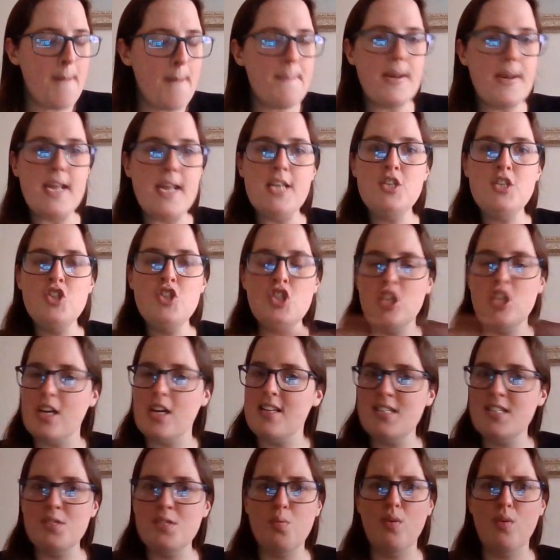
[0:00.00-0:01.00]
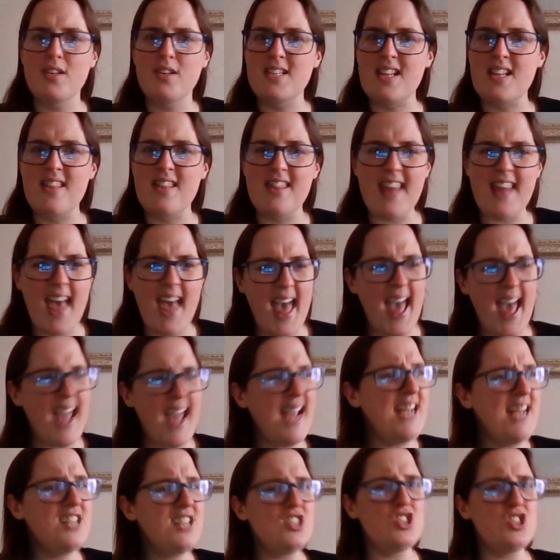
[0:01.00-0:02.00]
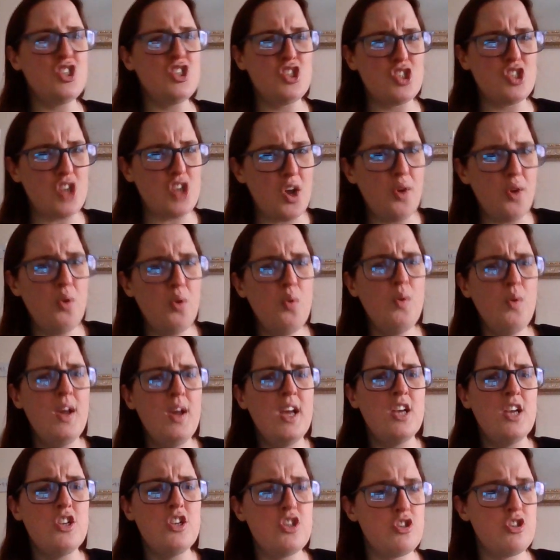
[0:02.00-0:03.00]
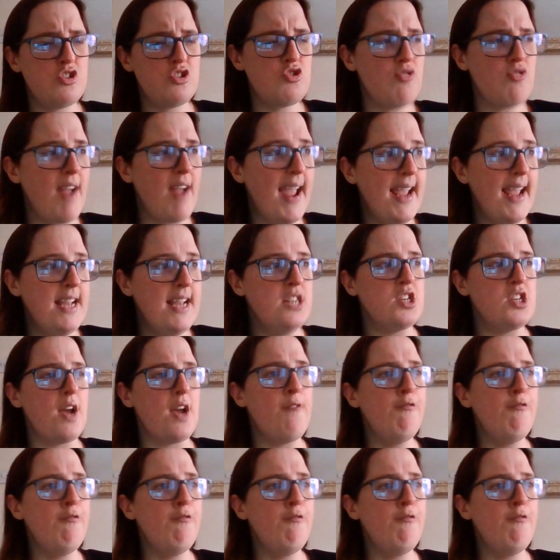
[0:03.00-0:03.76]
But it just wasn't there. It's so strange.